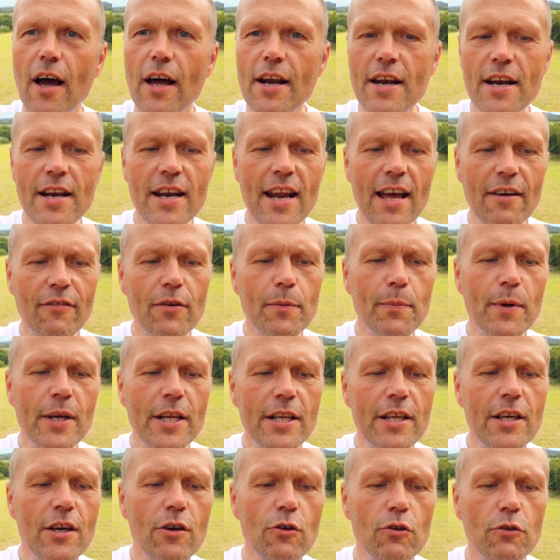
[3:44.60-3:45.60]
never
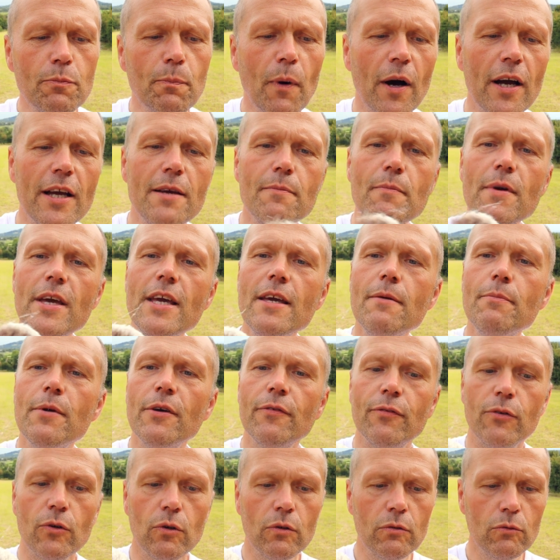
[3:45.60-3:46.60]
been used by me
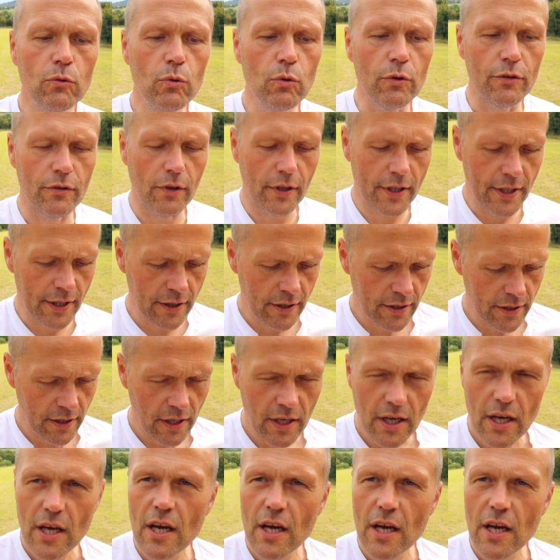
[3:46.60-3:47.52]
before, ooh, it's looking good,